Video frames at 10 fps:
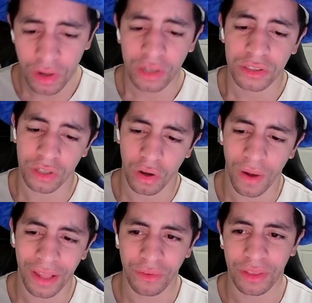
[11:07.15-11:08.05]
So
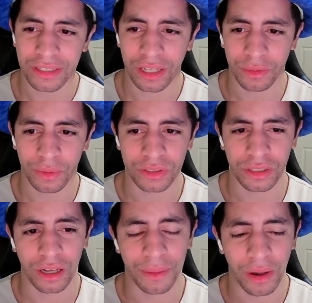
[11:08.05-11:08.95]
I do think South Florida is
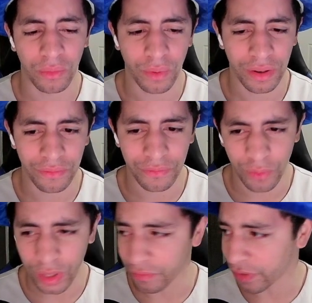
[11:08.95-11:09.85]
going to come out and win
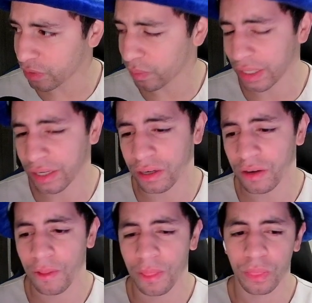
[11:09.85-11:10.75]
with the victory here.
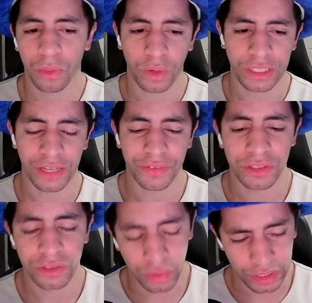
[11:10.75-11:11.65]

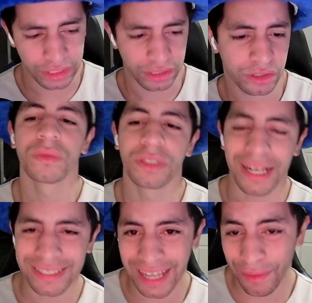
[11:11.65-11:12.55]
27-26.
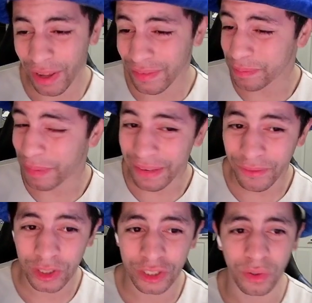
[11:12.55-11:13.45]
Next game we have is Pitt
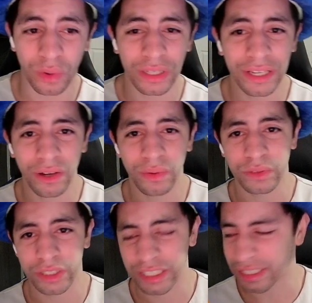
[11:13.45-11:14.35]
versus Toledo,
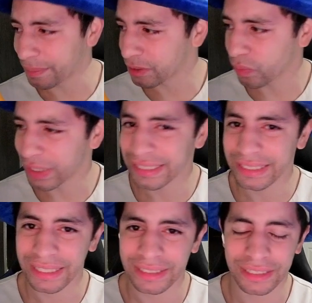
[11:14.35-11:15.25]
December
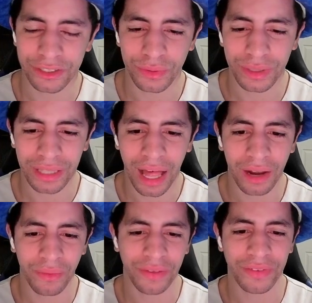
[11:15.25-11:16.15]
26th at 2 o'clock.
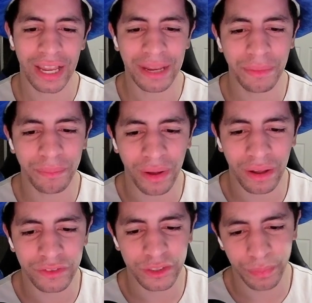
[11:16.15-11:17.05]
We have Game
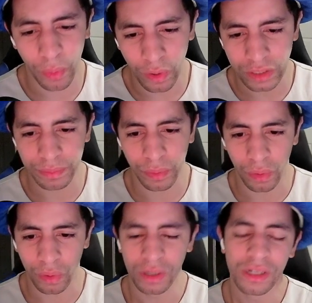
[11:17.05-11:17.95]
Above Sports
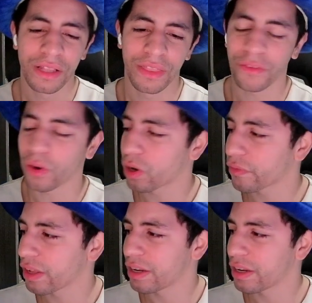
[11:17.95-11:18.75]
Bowl. Never heard of it.